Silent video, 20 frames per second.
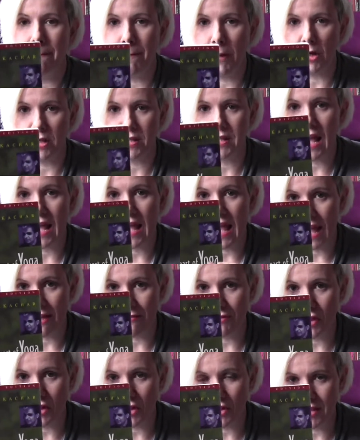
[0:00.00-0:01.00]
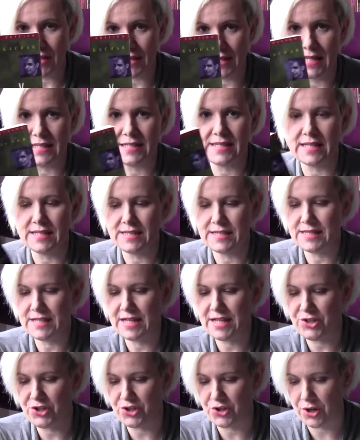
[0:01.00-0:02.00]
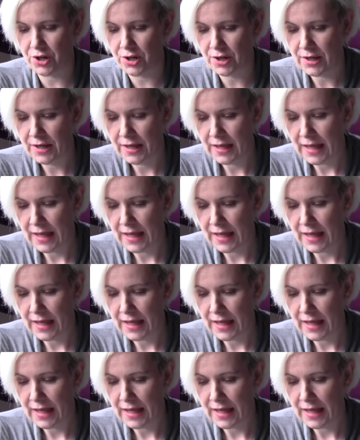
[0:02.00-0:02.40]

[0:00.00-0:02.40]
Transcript: but I have used this as a teacher.